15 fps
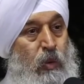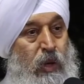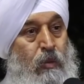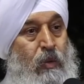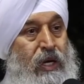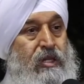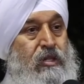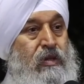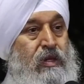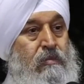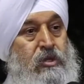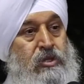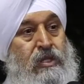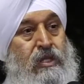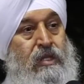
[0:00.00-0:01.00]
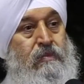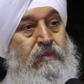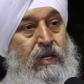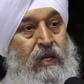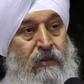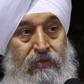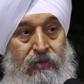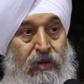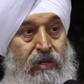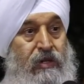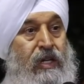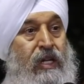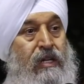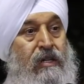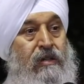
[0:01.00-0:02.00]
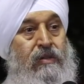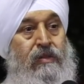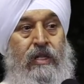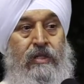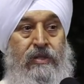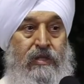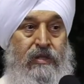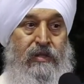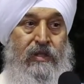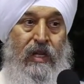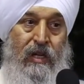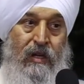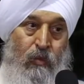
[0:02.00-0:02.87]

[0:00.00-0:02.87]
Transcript: we went to the Muslim iftar dinner, this is